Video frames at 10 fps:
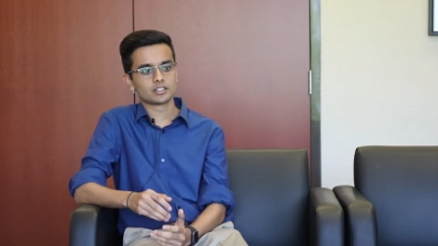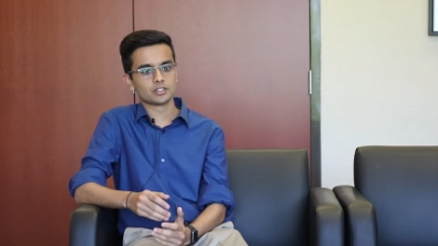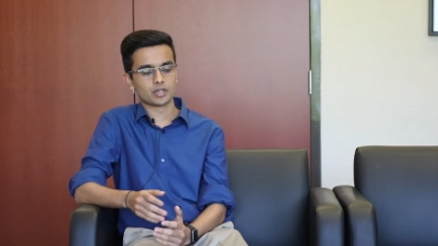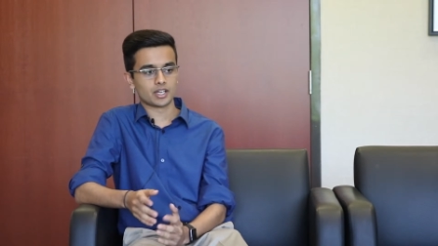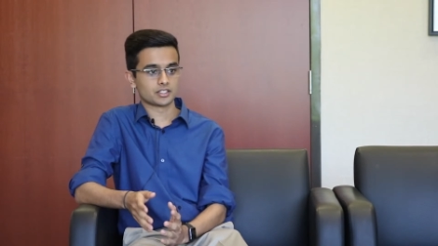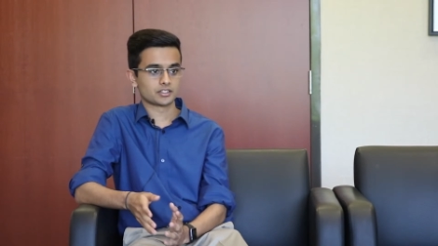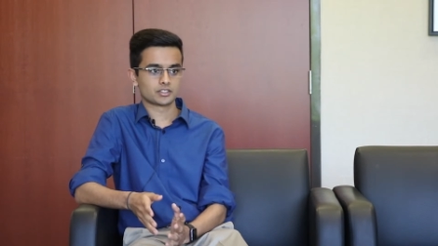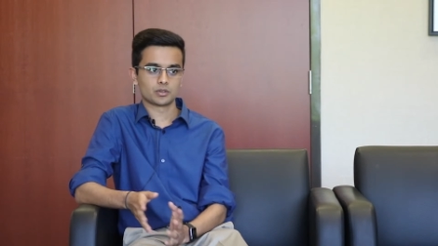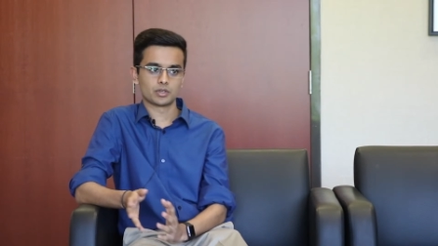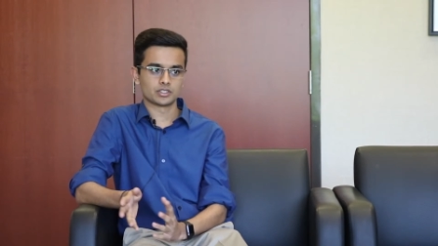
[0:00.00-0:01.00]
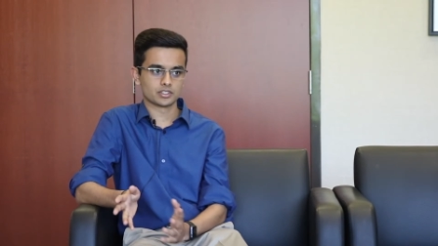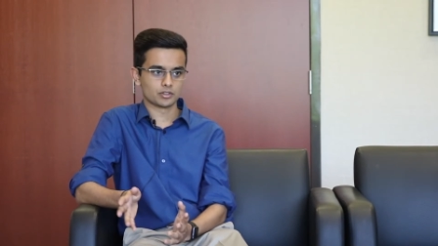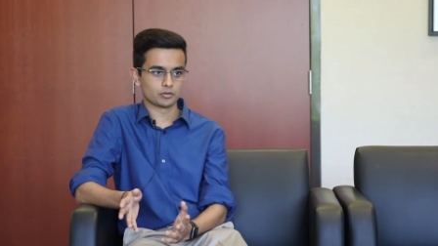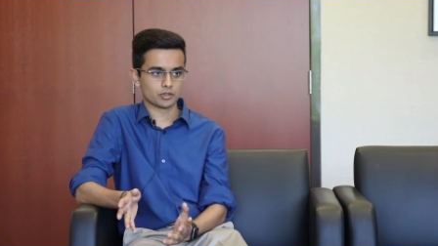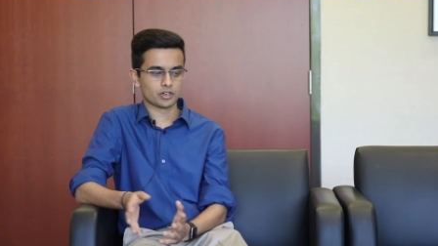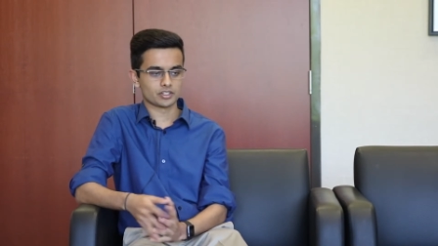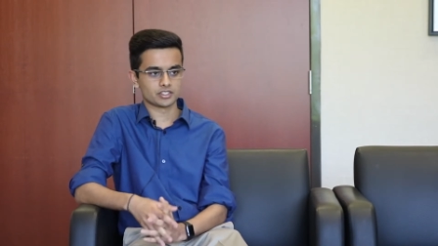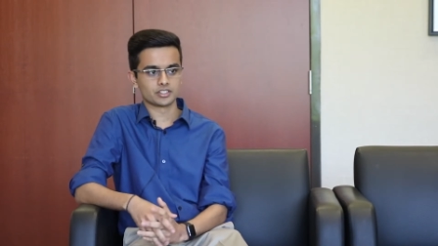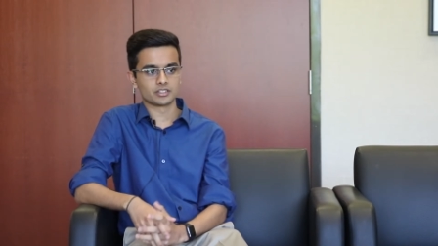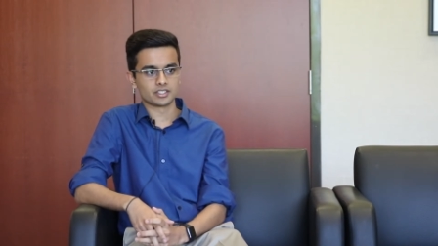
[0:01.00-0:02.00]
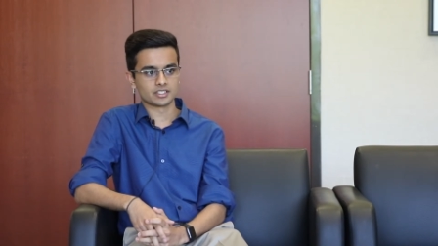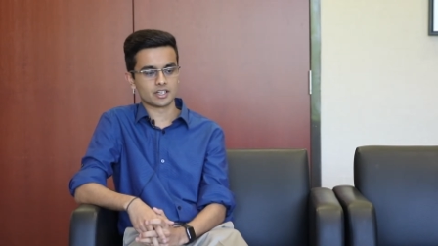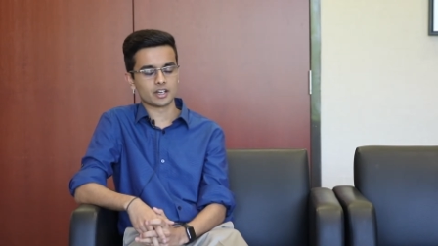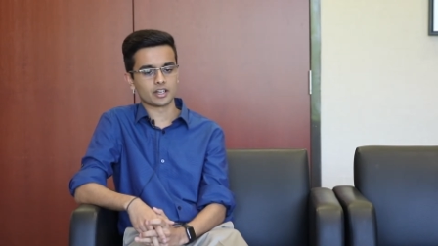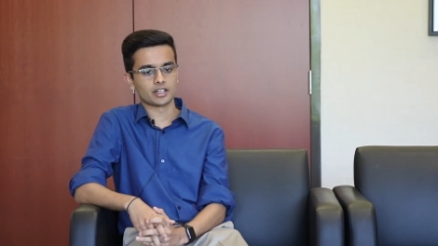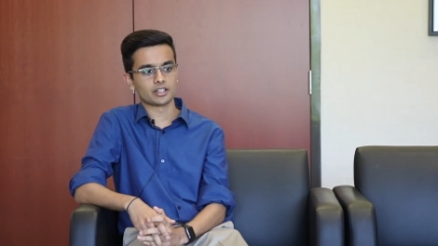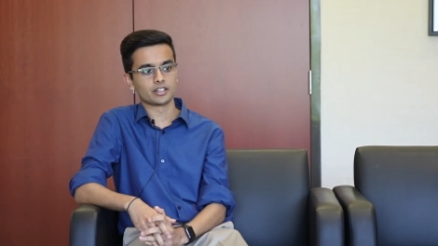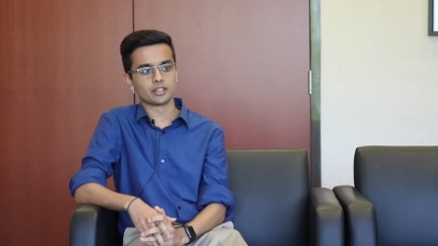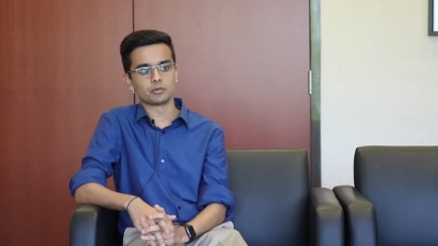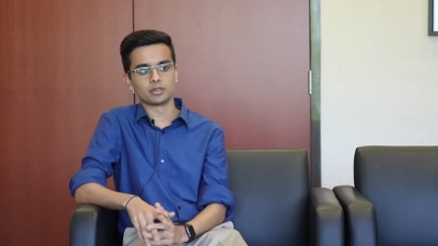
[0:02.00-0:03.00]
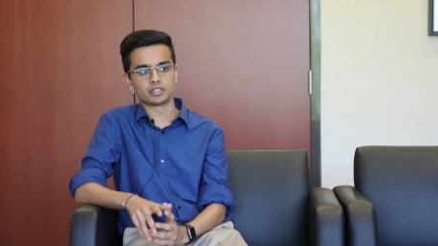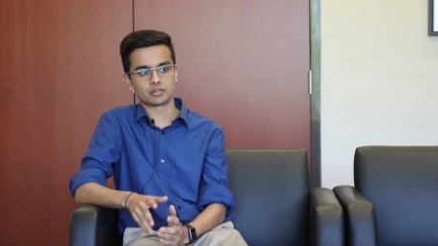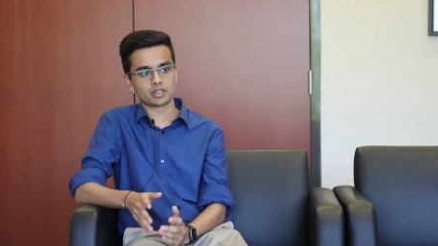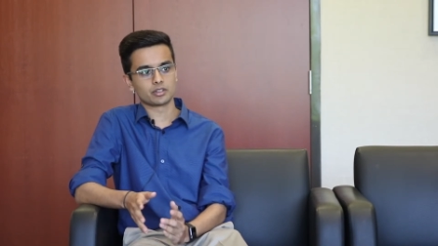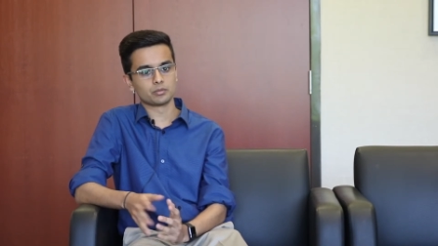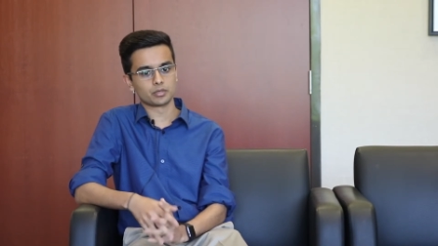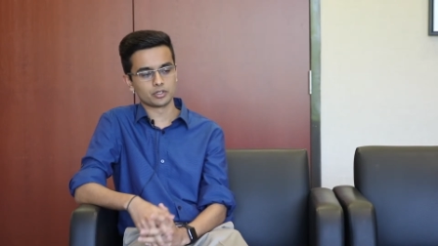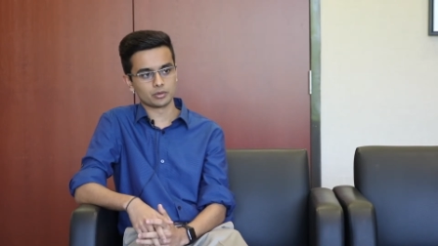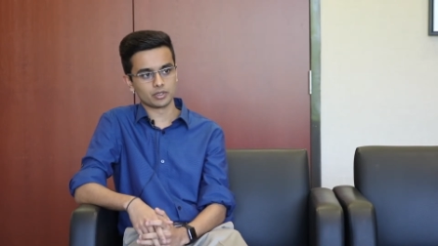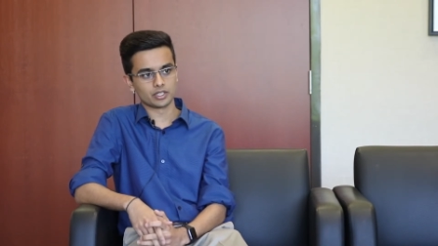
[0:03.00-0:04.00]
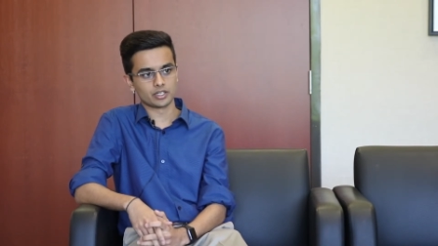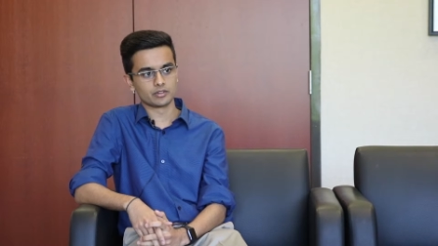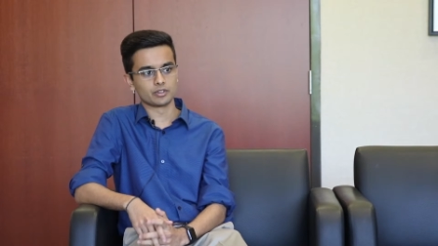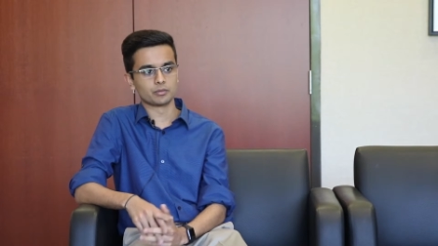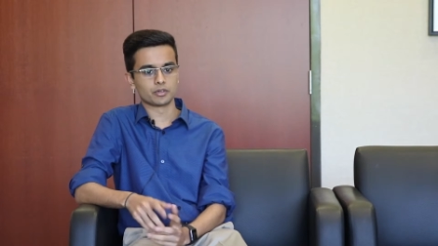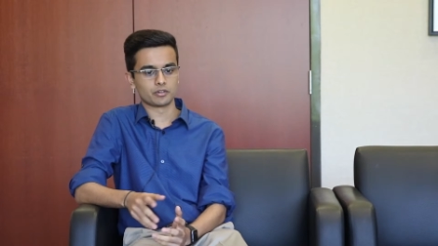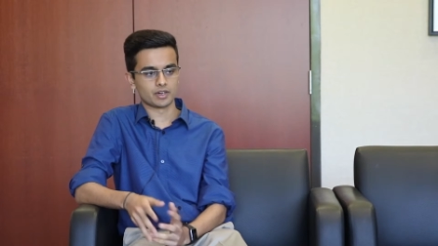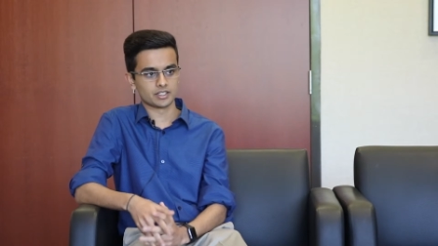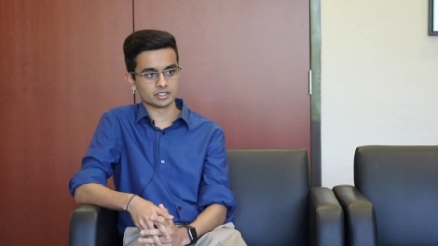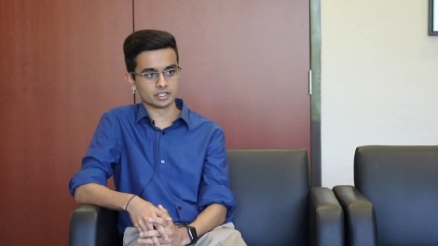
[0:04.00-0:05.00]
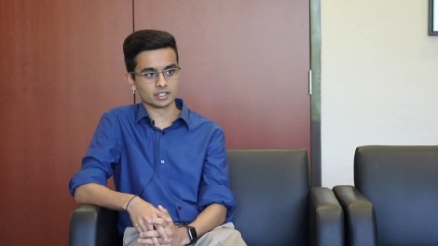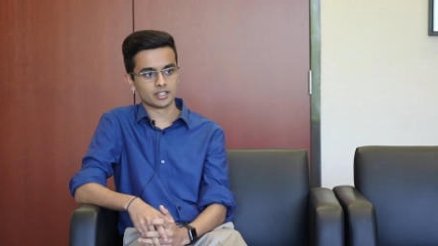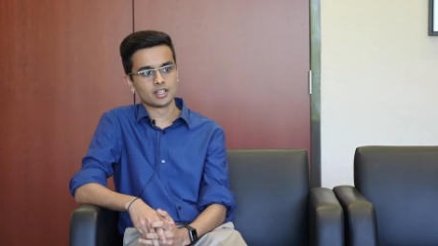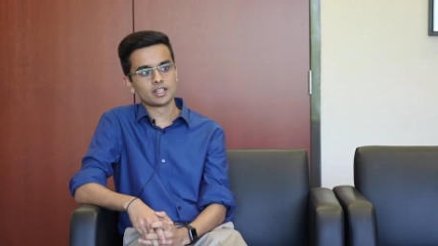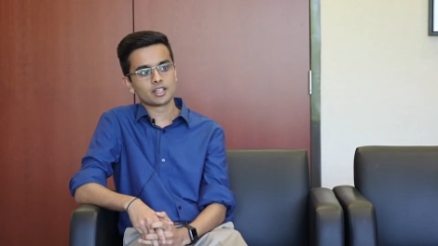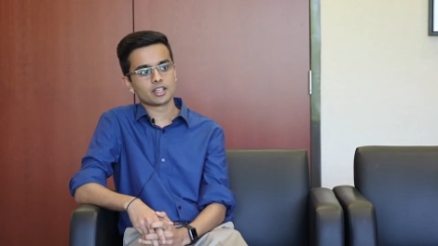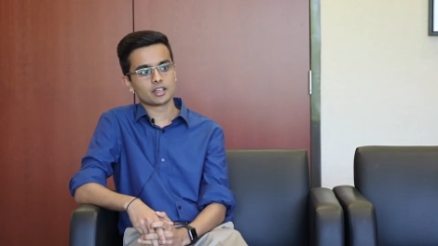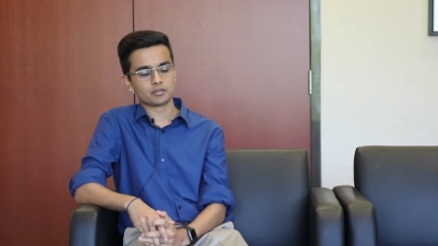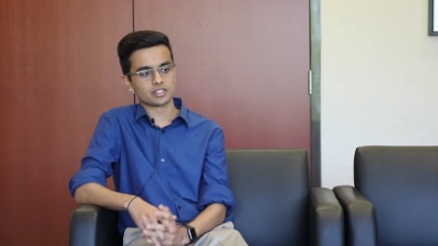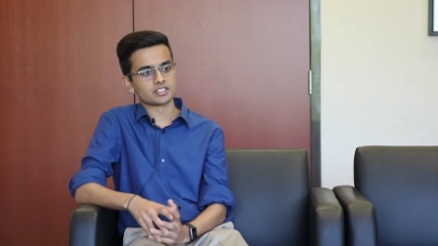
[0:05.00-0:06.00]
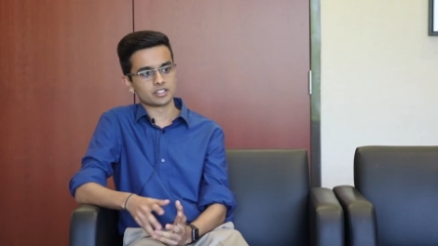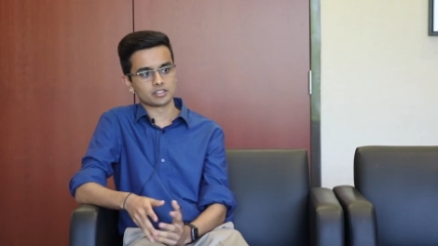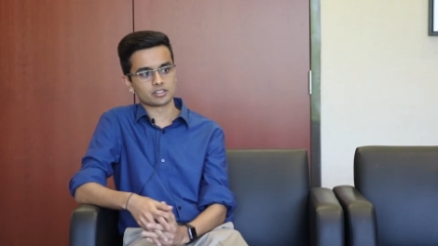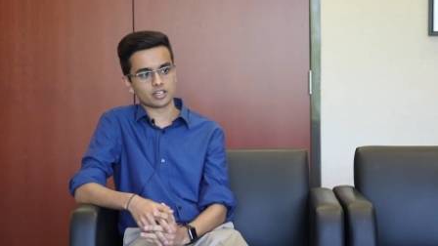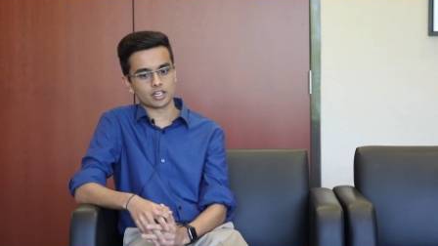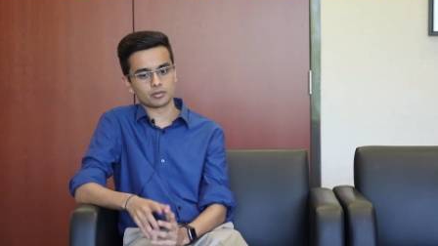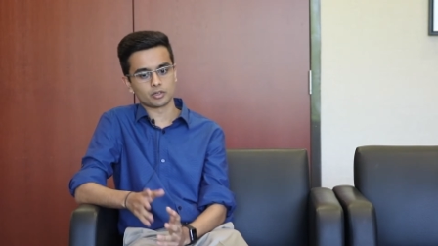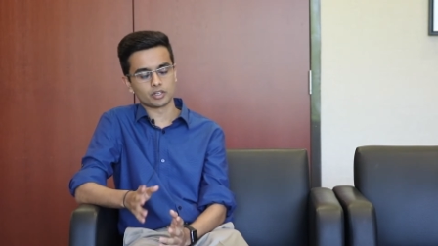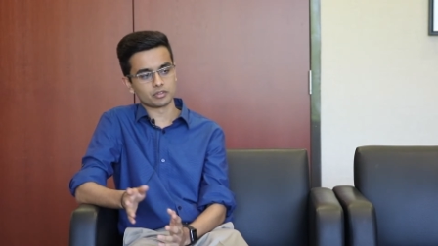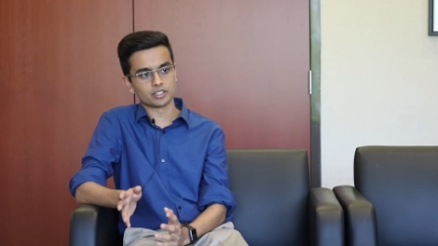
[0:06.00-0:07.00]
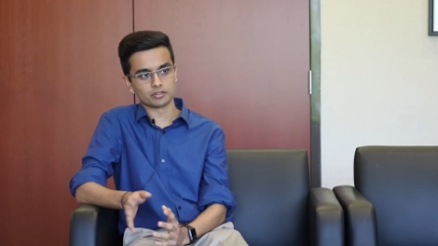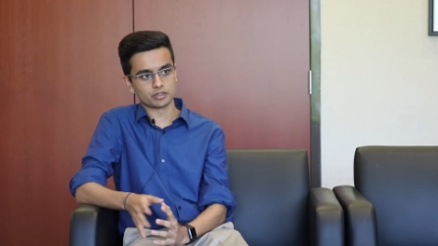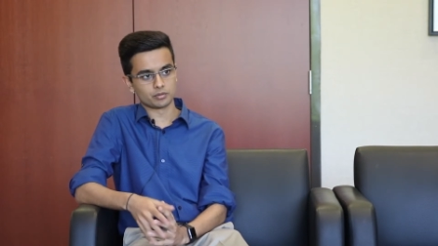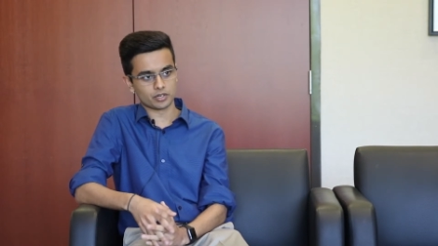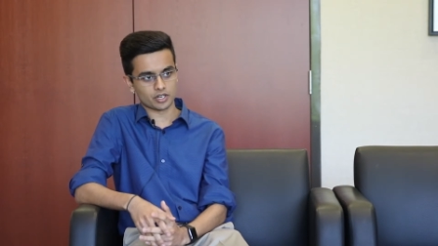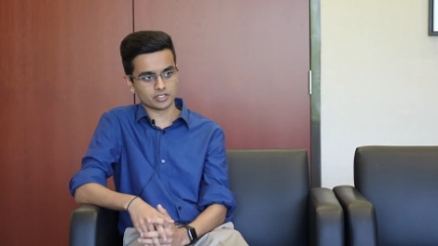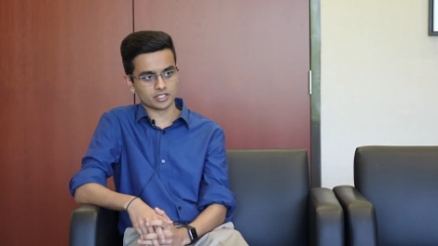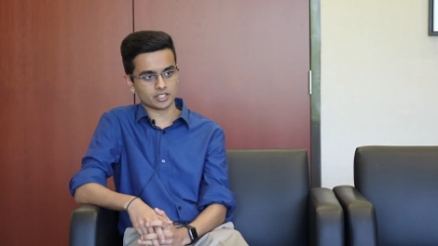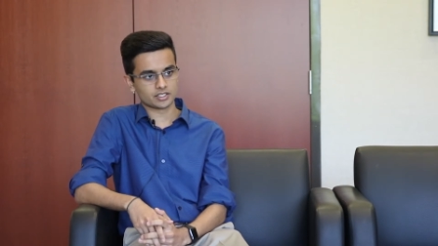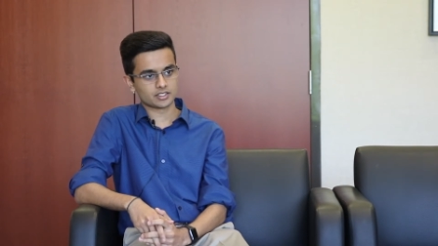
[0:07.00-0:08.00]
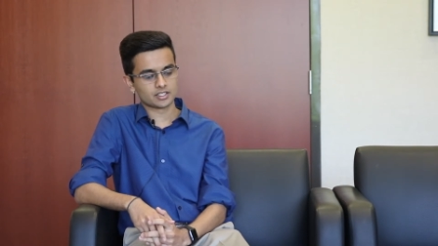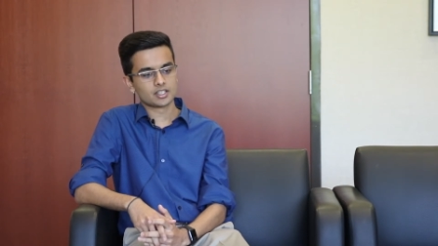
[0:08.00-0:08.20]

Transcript: you had so and so flaws in your design and then we try to improve it and we improvise it every single time on every different projects